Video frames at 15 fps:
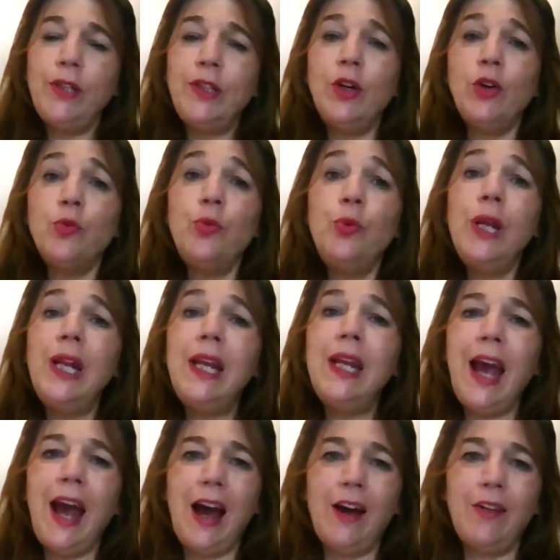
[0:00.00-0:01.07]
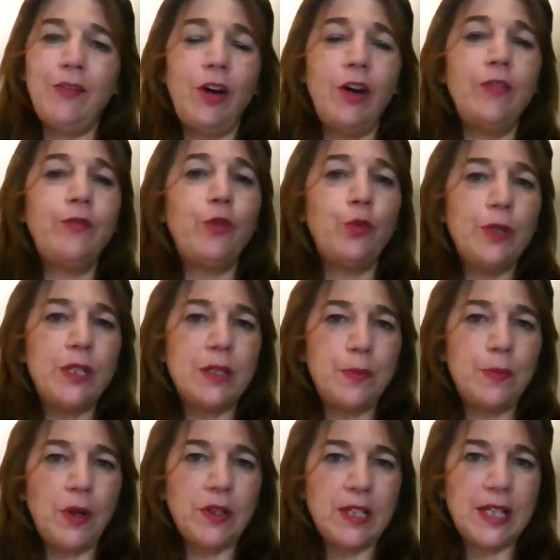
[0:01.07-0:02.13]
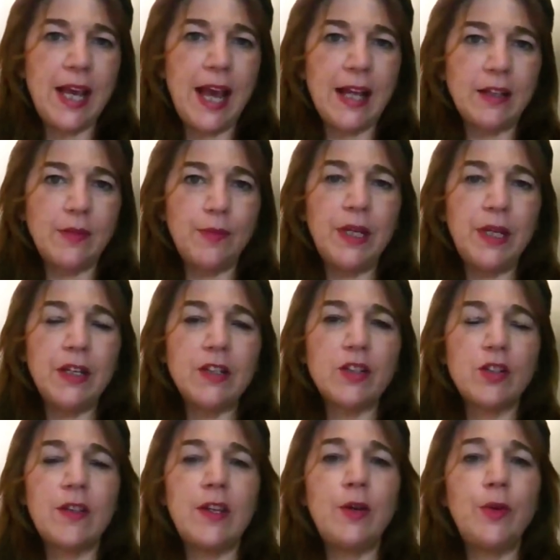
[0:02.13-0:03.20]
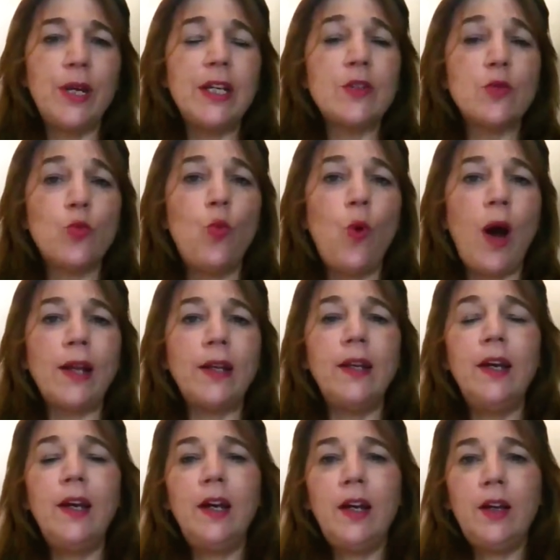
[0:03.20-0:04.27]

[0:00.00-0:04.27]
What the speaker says: we don't really have a full response yet because there is one